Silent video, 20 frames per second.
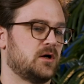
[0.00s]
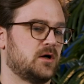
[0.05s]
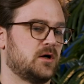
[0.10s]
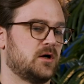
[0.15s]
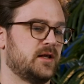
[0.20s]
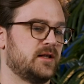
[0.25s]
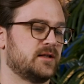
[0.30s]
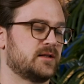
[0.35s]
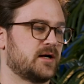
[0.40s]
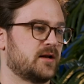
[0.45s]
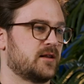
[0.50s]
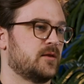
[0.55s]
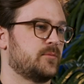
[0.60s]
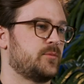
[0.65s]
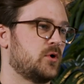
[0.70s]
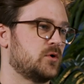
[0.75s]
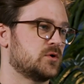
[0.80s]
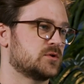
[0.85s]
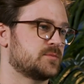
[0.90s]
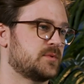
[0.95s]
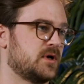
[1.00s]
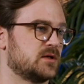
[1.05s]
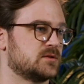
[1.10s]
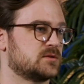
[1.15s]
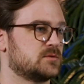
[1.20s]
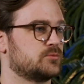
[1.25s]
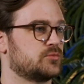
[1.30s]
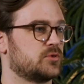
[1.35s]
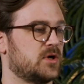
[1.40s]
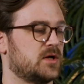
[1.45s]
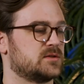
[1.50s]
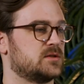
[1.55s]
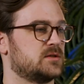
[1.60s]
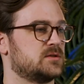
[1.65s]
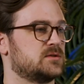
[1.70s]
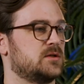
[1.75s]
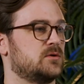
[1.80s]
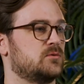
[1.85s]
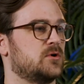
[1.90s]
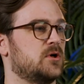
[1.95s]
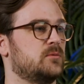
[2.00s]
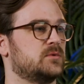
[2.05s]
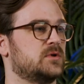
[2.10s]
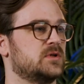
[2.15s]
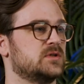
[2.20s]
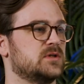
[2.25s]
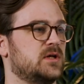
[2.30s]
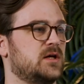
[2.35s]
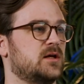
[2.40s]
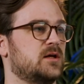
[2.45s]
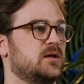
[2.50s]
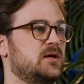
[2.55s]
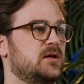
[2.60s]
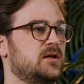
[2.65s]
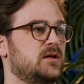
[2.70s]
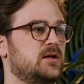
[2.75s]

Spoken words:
kind of the post-processing realm? Because like